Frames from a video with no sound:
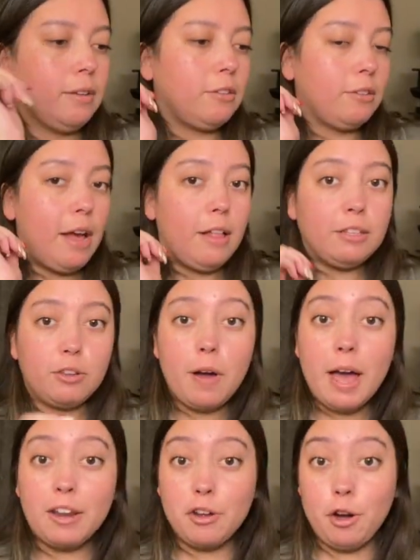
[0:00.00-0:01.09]
so now let's go
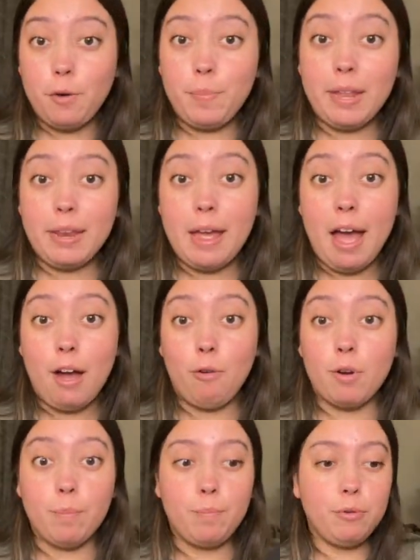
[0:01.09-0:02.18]
ahead and open
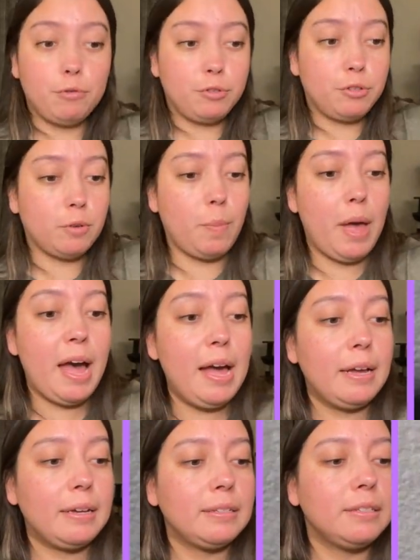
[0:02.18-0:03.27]
our booster
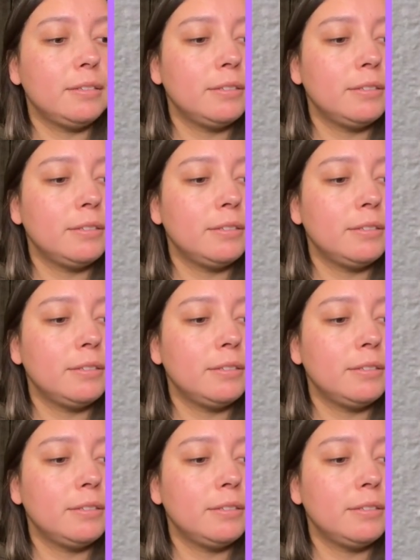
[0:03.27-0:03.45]
packs.